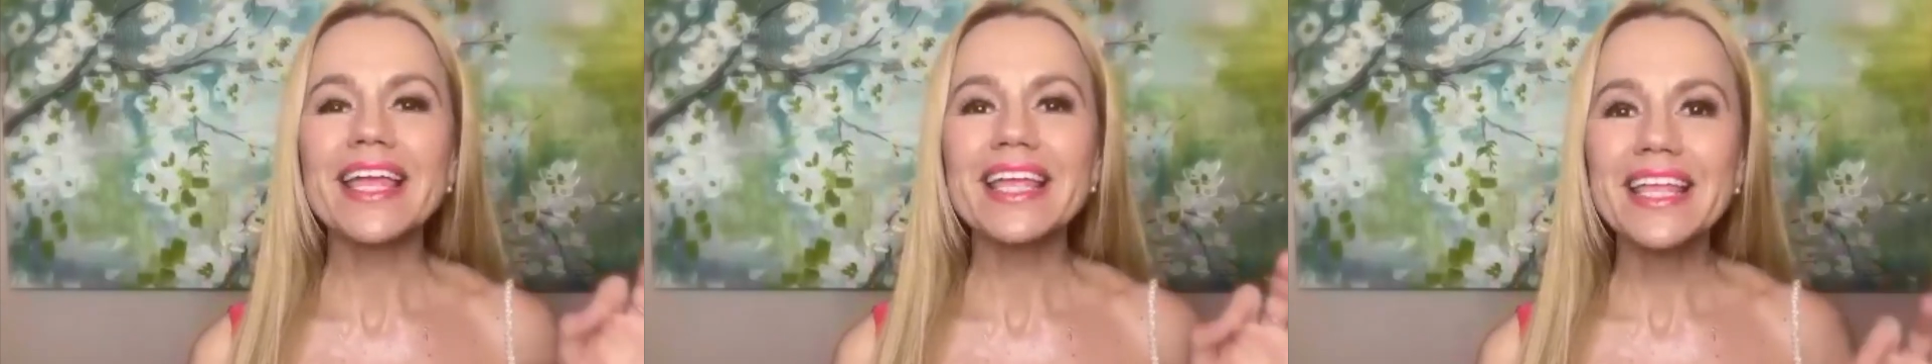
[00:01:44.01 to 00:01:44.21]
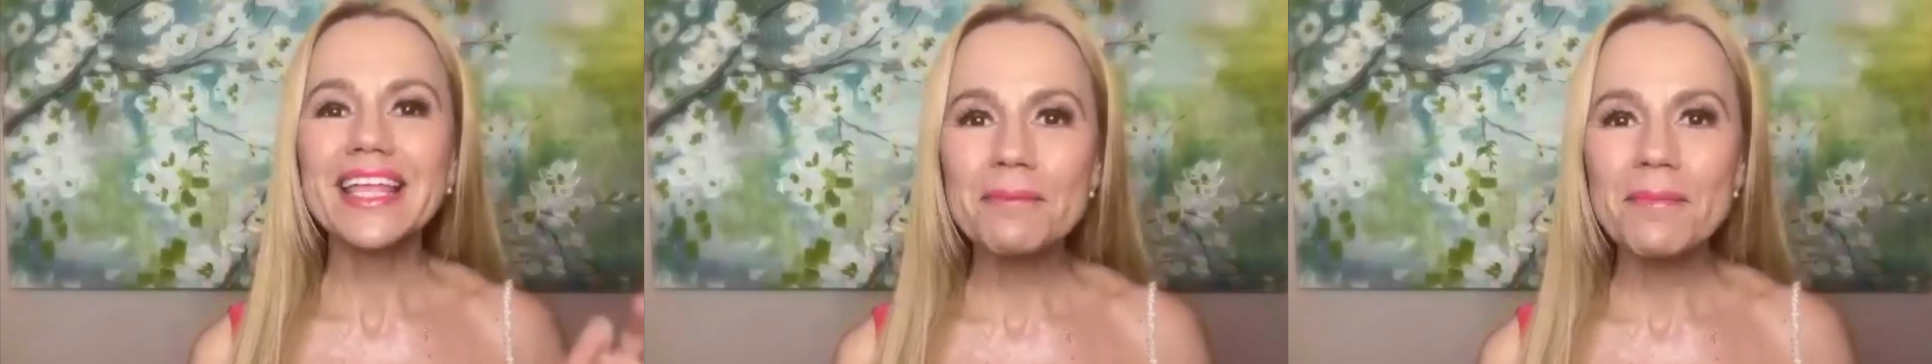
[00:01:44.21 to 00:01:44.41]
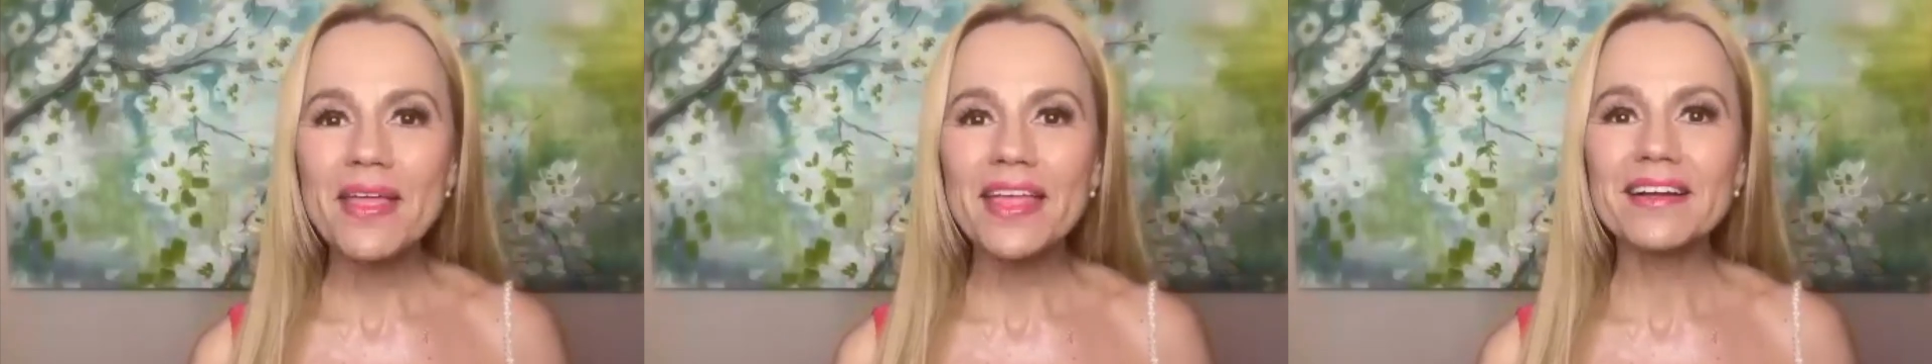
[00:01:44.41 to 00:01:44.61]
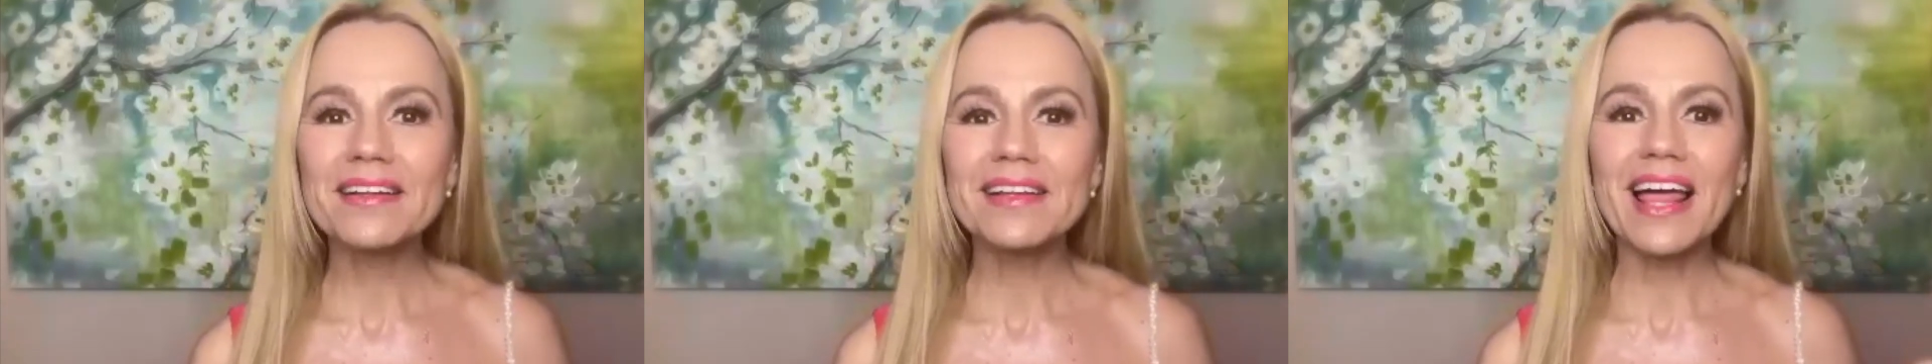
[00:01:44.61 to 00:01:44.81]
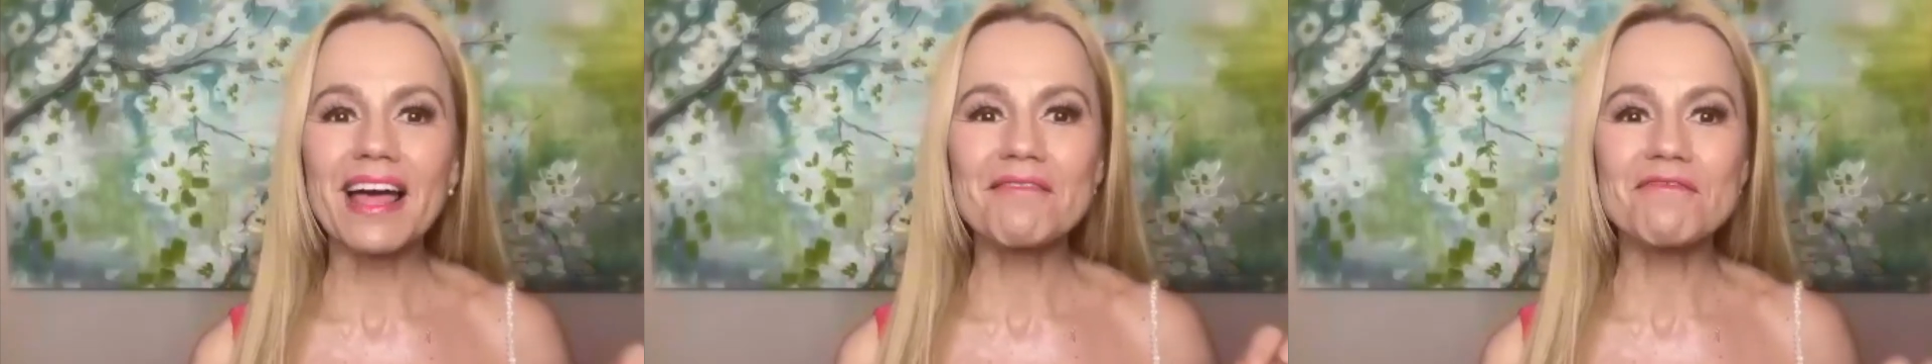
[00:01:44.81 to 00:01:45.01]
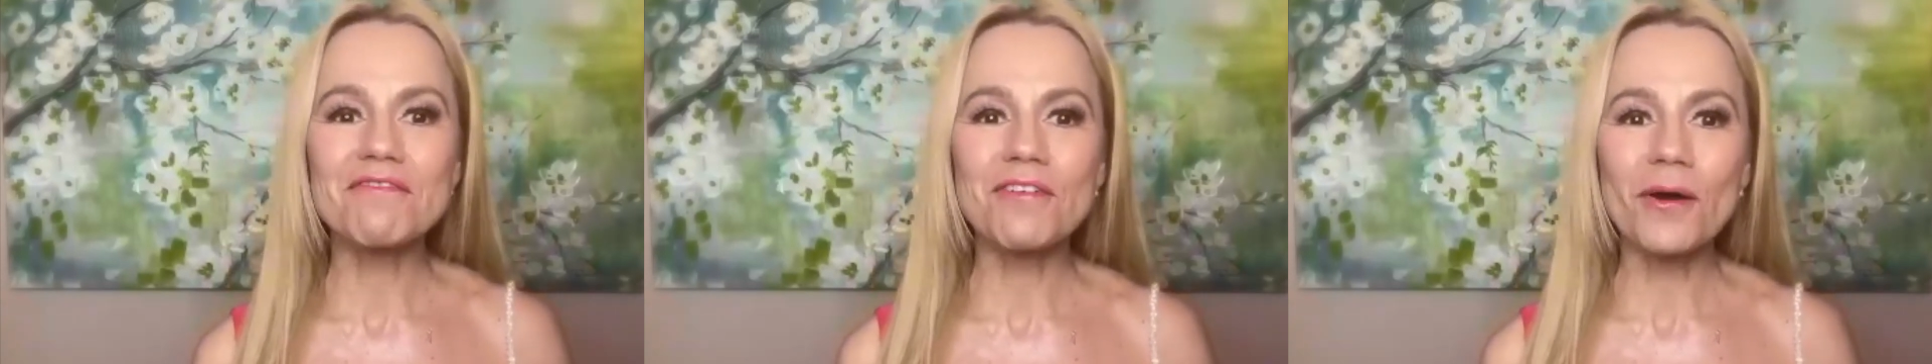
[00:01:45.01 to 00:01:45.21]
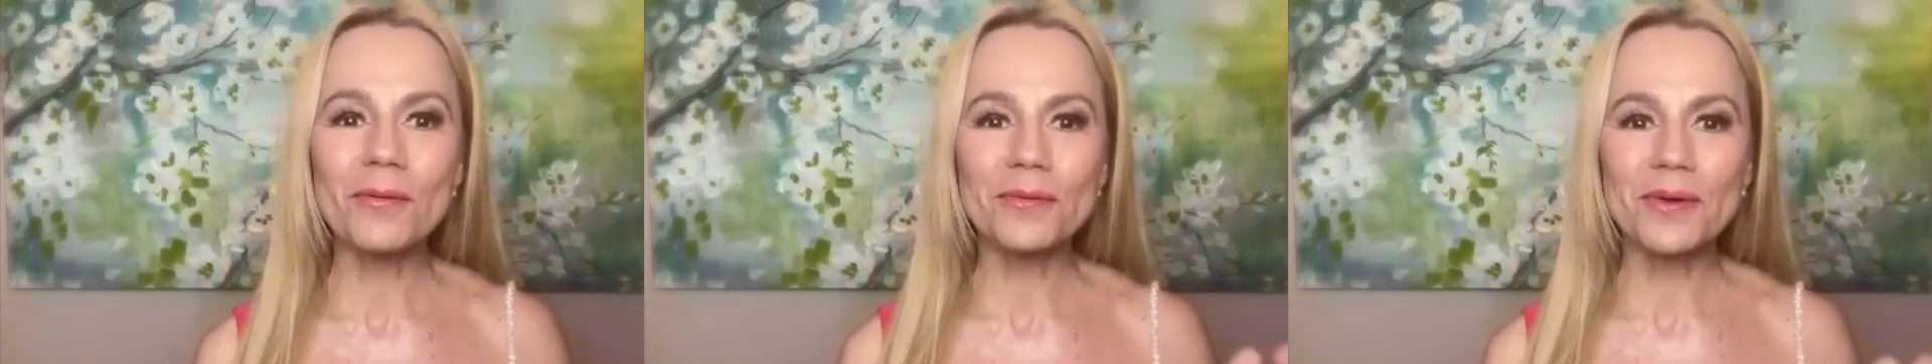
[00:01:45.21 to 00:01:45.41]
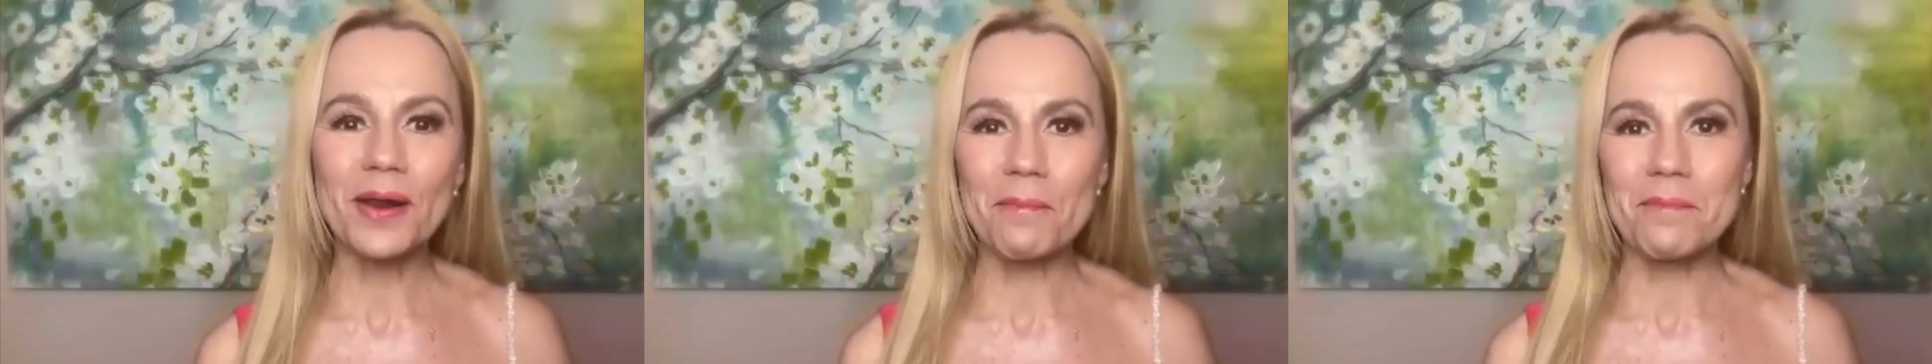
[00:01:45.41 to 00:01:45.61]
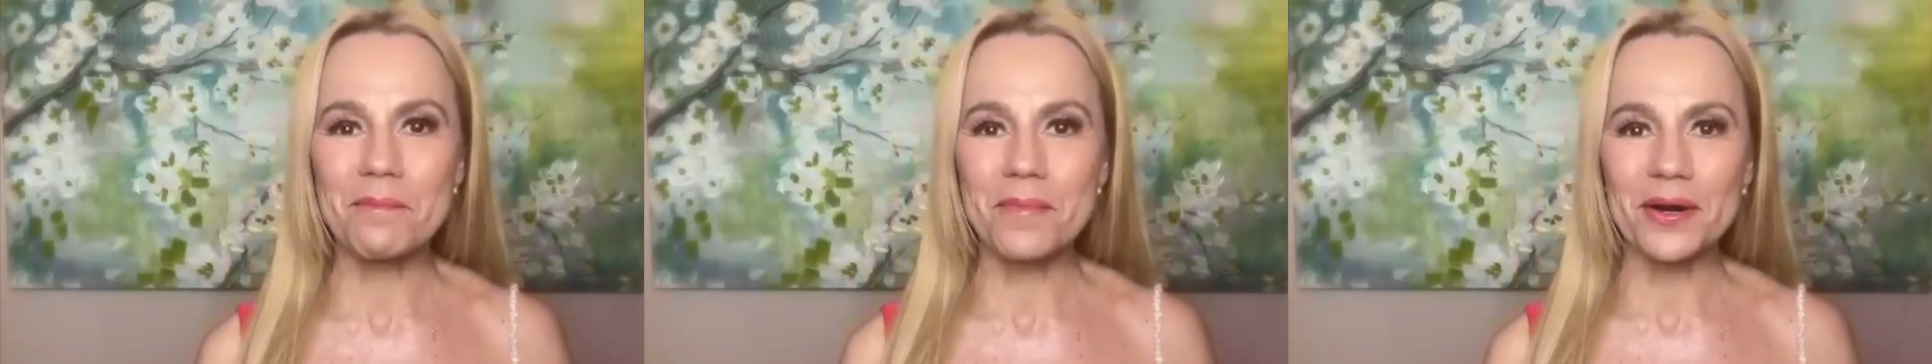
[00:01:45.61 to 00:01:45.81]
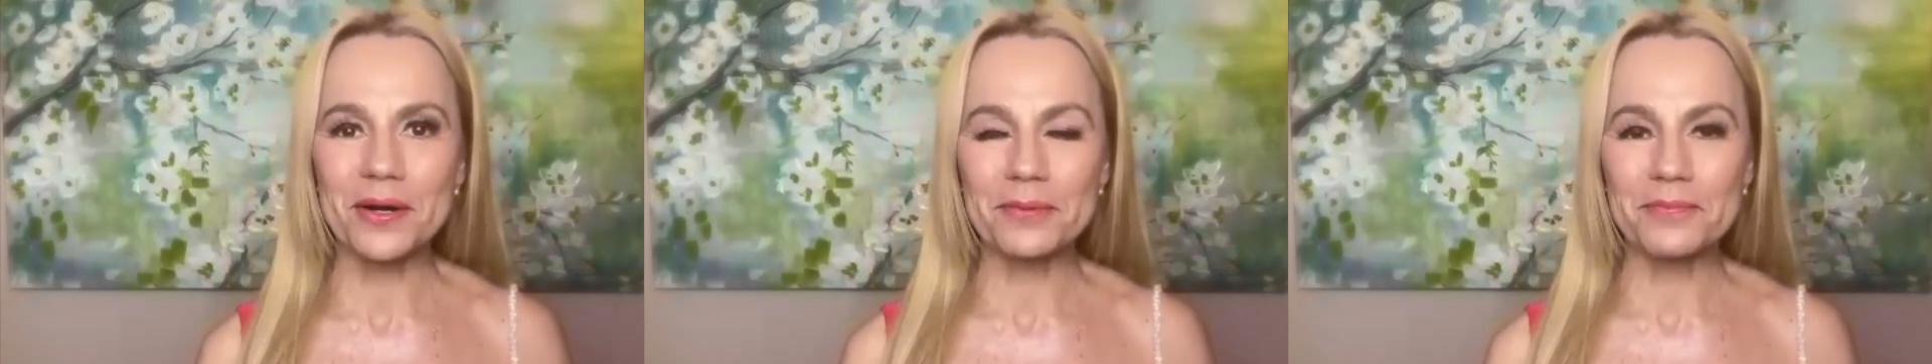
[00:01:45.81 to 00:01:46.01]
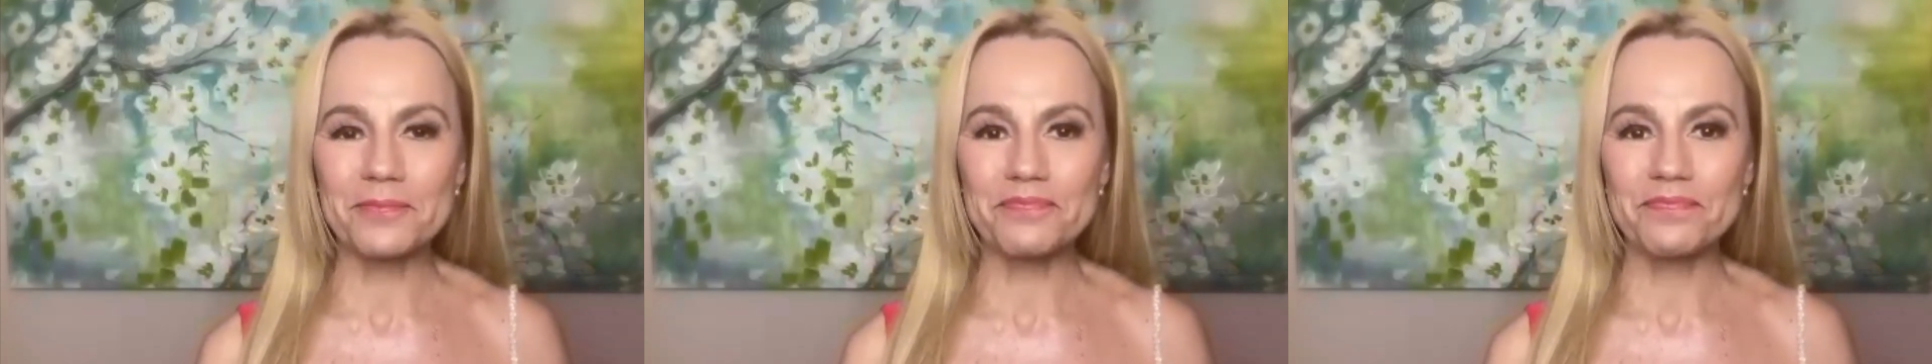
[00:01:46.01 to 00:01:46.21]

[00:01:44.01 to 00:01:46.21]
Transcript: email, and phone number.